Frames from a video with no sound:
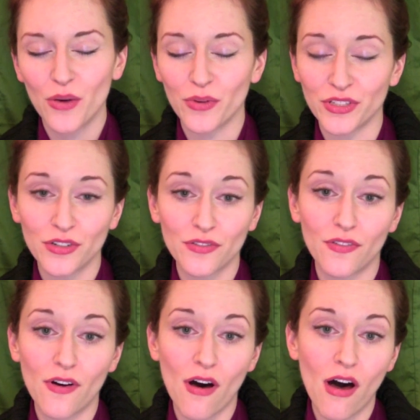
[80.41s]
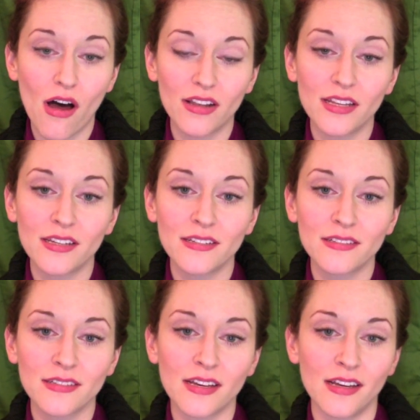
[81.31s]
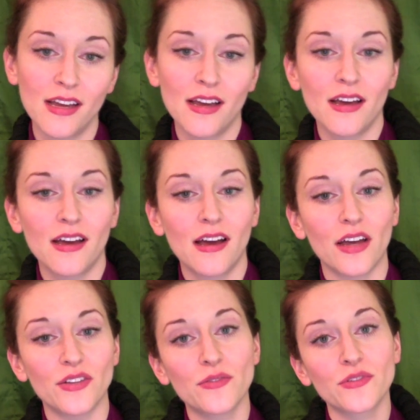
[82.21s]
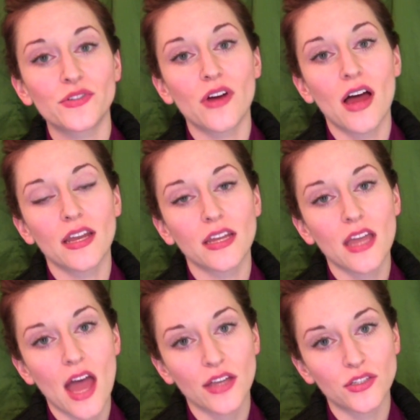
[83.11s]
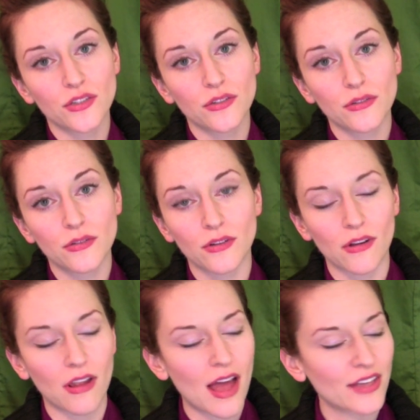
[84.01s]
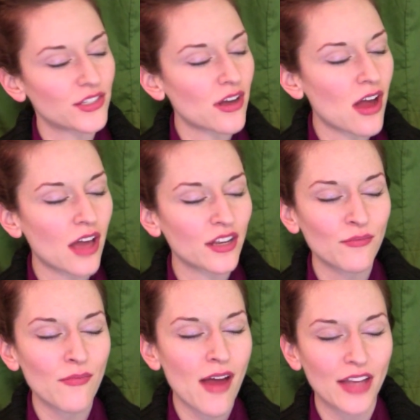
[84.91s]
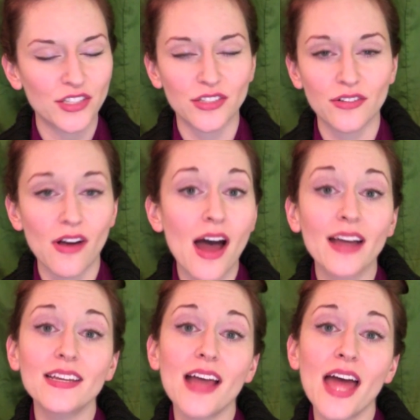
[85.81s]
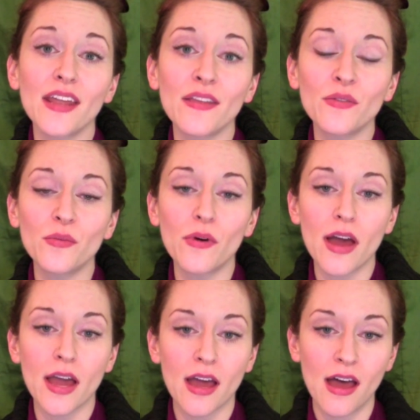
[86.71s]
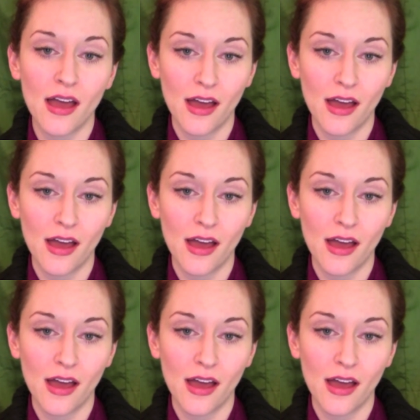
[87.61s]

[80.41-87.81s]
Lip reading: When you're falling, I don't try to catch you or latch on and match you. I get in the way.